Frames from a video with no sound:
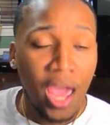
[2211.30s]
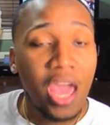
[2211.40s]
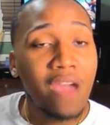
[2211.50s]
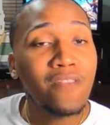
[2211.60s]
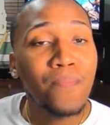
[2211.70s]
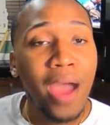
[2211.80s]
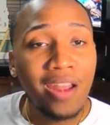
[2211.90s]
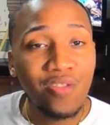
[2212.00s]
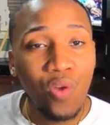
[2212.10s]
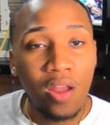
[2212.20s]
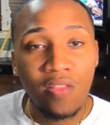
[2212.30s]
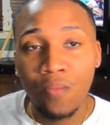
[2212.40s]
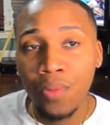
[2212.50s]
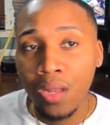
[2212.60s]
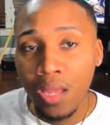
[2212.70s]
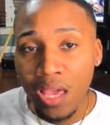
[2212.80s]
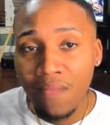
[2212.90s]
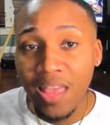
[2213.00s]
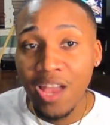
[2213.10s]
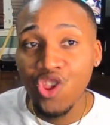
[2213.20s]
everybody started to
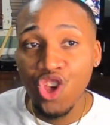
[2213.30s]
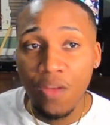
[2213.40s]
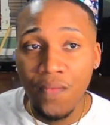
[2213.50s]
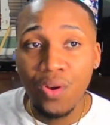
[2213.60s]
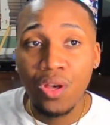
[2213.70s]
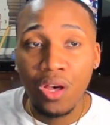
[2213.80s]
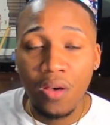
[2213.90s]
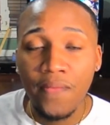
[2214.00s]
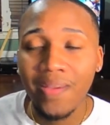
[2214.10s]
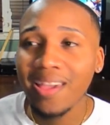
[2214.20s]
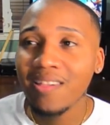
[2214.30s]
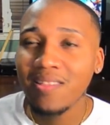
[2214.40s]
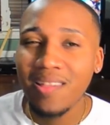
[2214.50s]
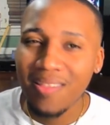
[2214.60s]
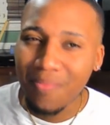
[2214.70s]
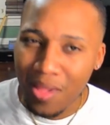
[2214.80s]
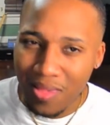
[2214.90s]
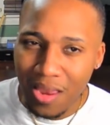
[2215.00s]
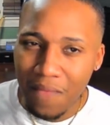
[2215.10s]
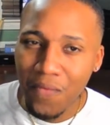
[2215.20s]
believe that Jennifer Huff is
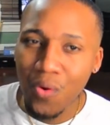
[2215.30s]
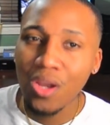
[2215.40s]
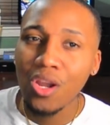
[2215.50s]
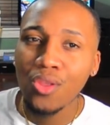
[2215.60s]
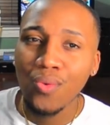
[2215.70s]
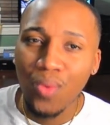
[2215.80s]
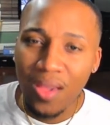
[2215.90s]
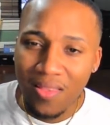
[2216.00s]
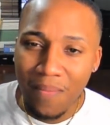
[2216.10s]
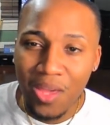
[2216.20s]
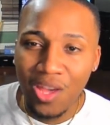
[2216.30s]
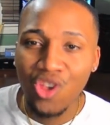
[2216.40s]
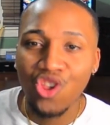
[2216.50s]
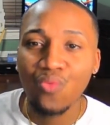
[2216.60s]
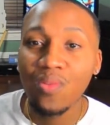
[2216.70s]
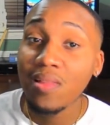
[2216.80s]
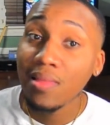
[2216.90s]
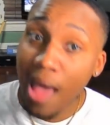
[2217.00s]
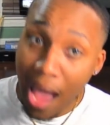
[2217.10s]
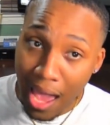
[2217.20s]
dismissing it for another reason because she was
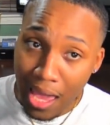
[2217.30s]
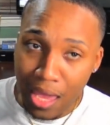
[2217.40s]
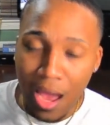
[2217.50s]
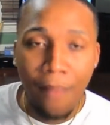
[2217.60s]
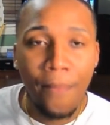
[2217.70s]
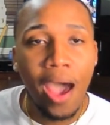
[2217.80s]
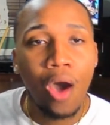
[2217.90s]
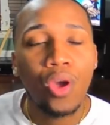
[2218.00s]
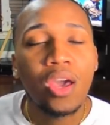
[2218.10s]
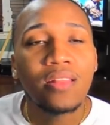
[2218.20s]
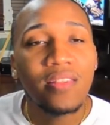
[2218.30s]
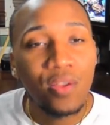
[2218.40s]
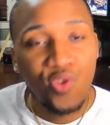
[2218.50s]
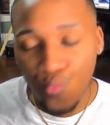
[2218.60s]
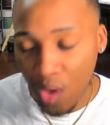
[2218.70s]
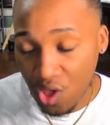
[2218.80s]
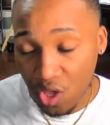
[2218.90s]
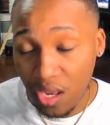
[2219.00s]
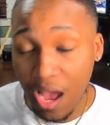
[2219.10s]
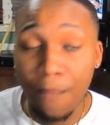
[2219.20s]
lying about the
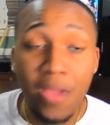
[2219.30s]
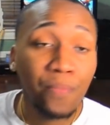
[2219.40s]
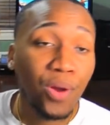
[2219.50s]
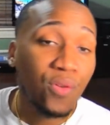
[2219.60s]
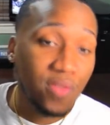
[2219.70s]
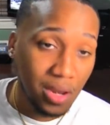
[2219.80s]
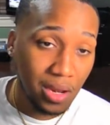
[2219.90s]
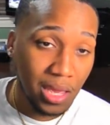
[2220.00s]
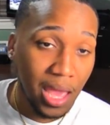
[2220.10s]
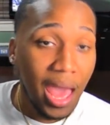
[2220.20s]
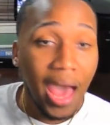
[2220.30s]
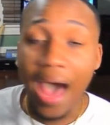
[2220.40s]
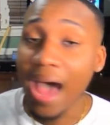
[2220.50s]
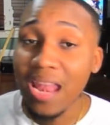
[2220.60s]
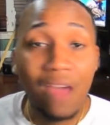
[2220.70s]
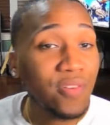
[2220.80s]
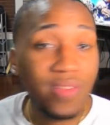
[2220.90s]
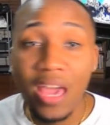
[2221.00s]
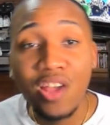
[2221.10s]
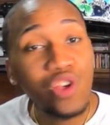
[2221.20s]
situation. Now, me personally, I never
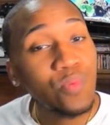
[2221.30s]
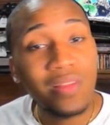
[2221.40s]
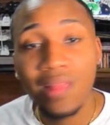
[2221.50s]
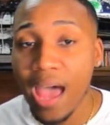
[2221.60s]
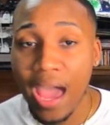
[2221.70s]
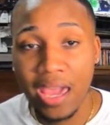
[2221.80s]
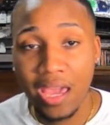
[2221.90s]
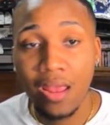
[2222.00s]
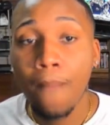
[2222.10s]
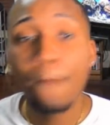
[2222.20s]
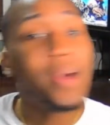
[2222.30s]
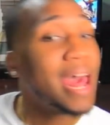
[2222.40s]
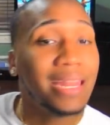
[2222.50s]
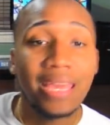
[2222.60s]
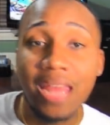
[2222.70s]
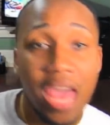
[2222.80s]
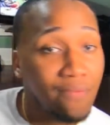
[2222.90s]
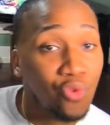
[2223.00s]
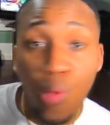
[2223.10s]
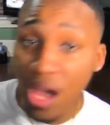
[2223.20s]
said she was lying, but I did
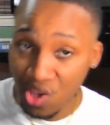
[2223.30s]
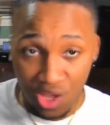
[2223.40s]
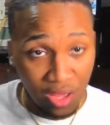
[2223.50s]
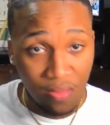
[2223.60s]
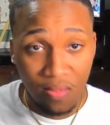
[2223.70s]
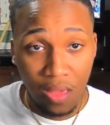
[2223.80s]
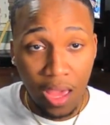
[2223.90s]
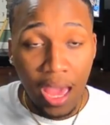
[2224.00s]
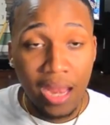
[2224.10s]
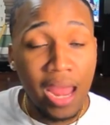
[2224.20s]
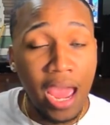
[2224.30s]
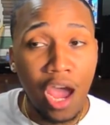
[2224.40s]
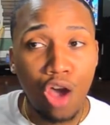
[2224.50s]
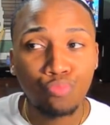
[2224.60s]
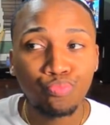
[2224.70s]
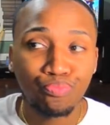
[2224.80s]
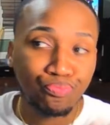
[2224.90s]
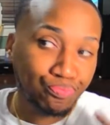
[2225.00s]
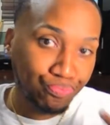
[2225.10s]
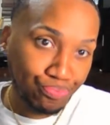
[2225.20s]
have questions. Now,
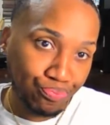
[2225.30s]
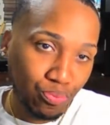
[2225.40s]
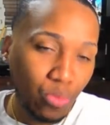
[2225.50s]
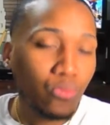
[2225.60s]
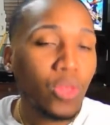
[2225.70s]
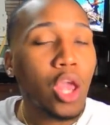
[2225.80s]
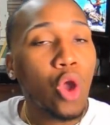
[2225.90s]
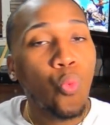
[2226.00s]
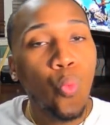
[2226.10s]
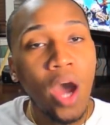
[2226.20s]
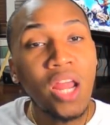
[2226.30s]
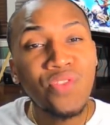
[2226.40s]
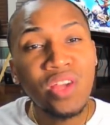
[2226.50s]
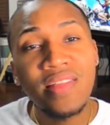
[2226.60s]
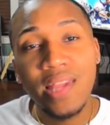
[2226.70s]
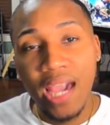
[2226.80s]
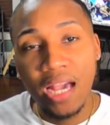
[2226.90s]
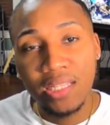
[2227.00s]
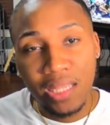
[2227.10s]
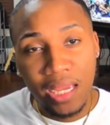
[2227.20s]
what if she's
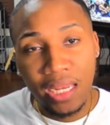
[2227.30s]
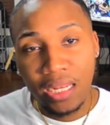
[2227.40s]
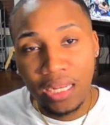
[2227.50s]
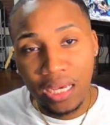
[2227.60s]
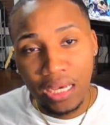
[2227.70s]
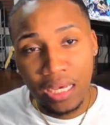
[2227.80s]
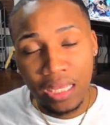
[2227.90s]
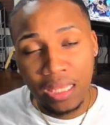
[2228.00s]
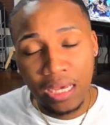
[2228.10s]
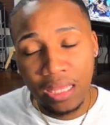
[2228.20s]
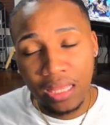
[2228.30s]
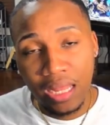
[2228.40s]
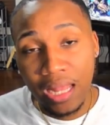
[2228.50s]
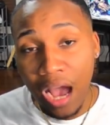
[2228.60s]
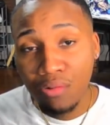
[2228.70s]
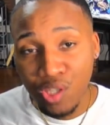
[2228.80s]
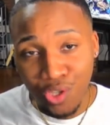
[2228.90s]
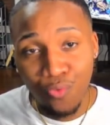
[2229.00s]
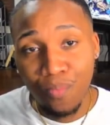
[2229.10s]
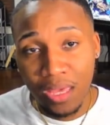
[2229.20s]
canceling the the the
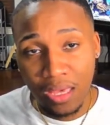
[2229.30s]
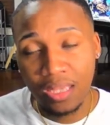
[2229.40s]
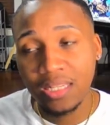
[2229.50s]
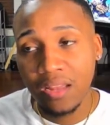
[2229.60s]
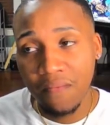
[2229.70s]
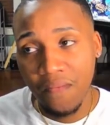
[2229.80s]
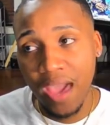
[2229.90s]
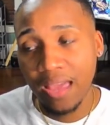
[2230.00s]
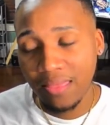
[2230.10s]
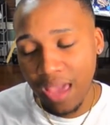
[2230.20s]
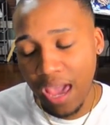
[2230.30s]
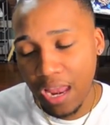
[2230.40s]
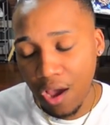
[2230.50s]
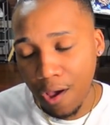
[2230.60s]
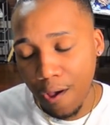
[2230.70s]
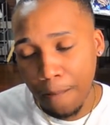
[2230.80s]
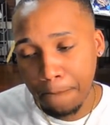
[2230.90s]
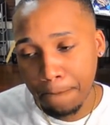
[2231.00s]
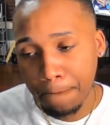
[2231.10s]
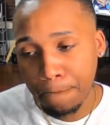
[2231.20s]
lawsuit because of the fact that um